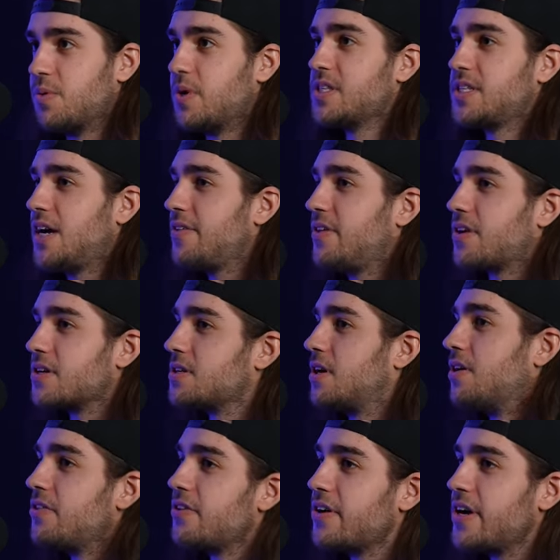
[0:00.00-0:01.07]
but once they have the
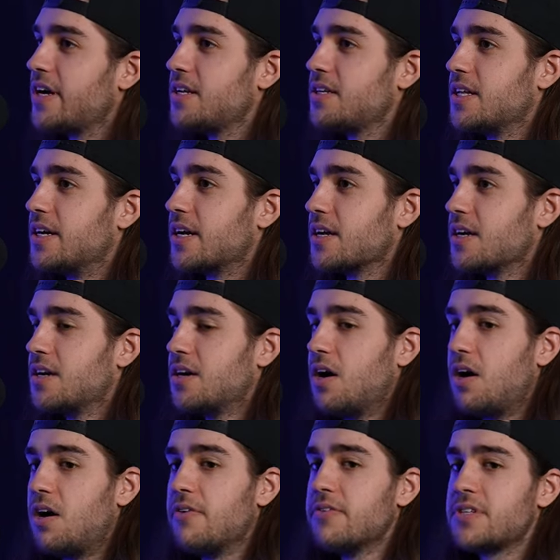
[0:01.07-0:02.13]
guitar in their hand, like
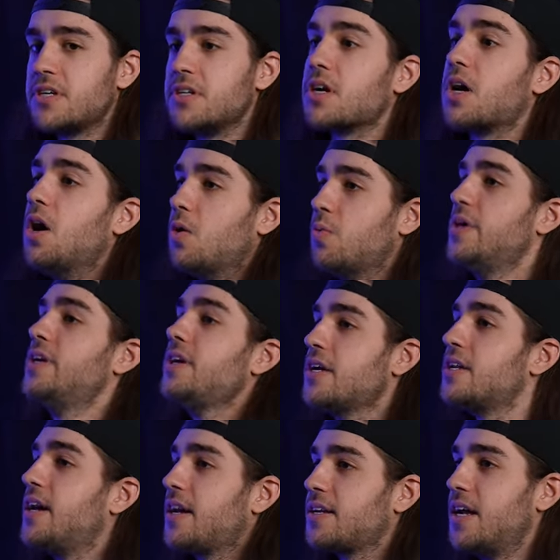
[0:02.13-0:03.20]
all of a sudden you're like, oh, we can
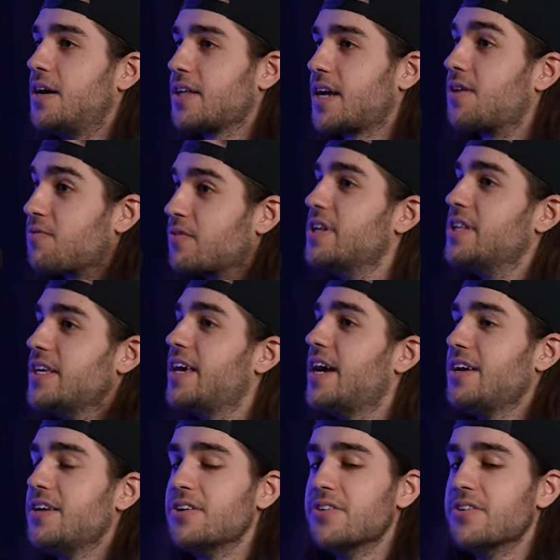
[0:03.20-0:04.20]
connect now. Like I really get